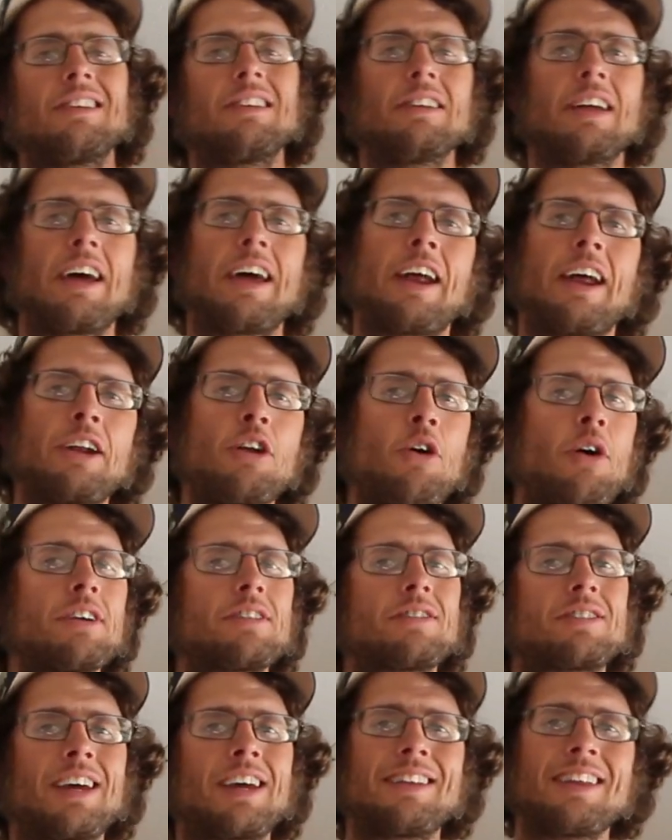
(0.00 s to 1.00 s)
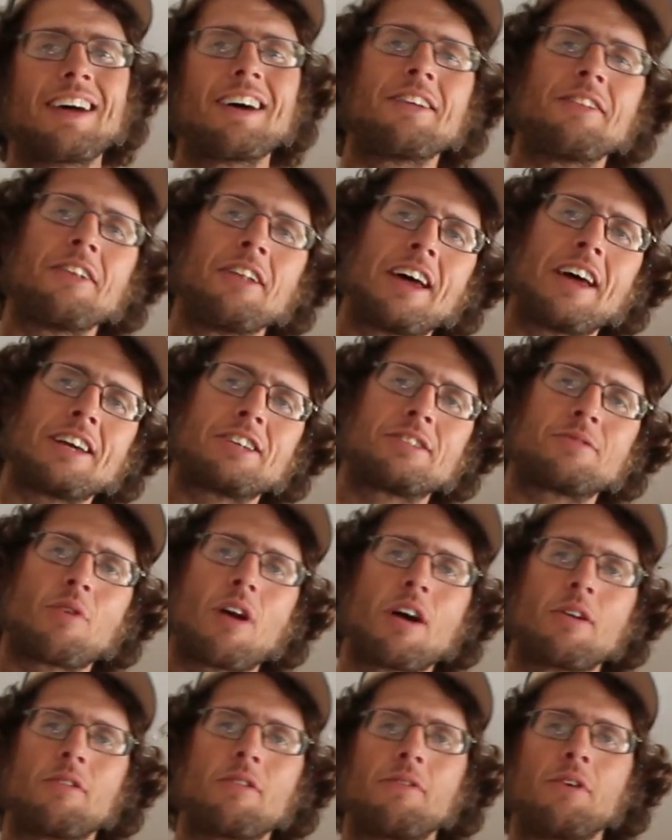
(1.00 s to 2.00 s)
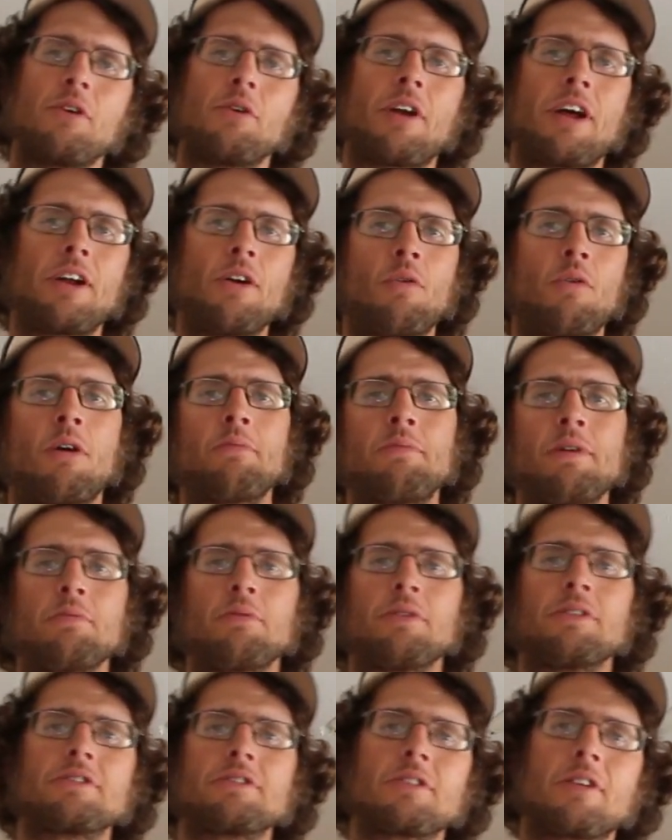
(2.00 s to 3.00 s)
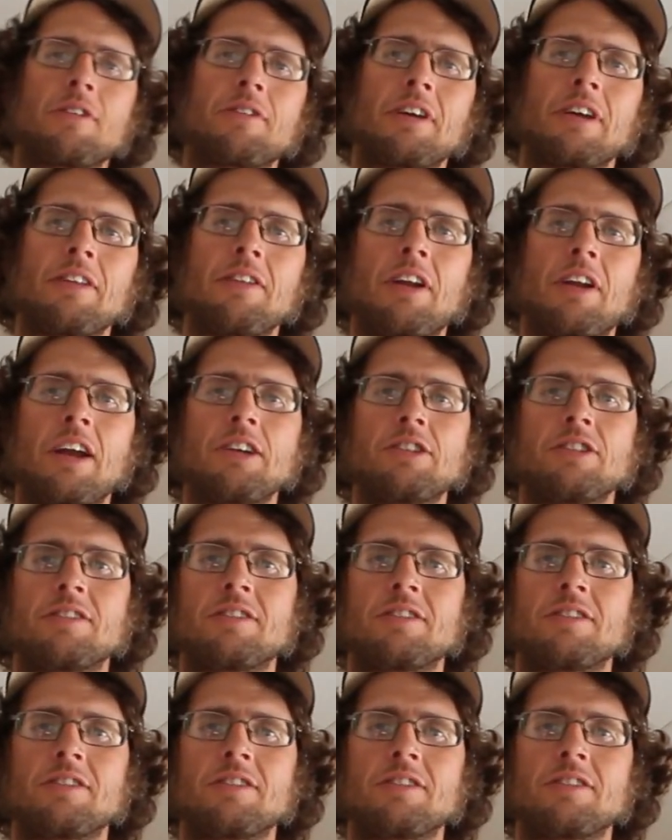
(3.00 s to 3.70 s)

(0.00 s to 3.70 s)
and I know I said that on the last rod review, and I don't want people to start thinking that I just